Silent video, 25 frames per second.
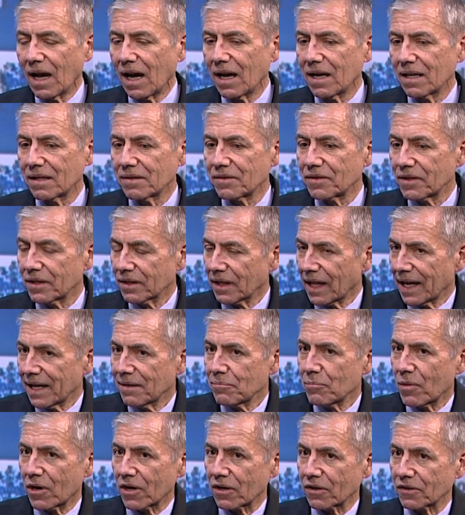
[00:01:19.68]
The
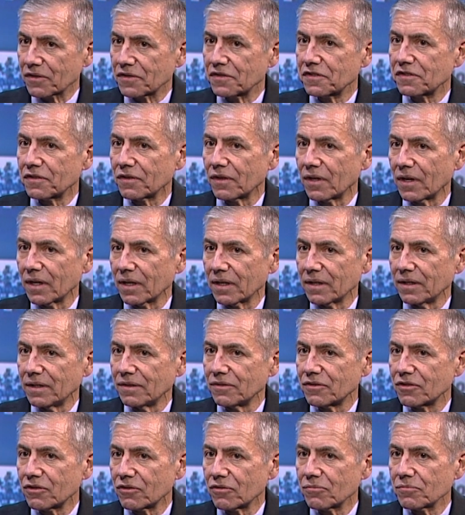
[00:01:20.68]
landmarks
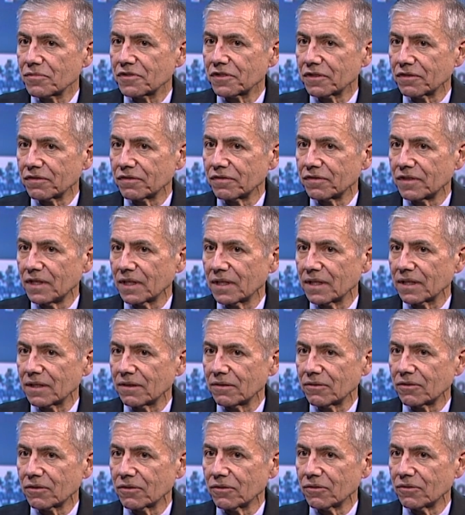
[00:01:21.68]
in terms of
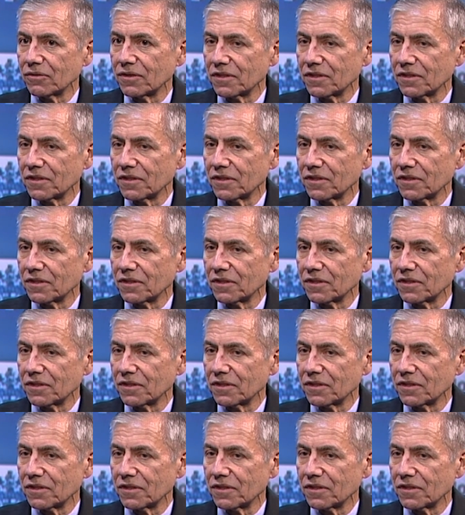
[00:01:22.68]
getting to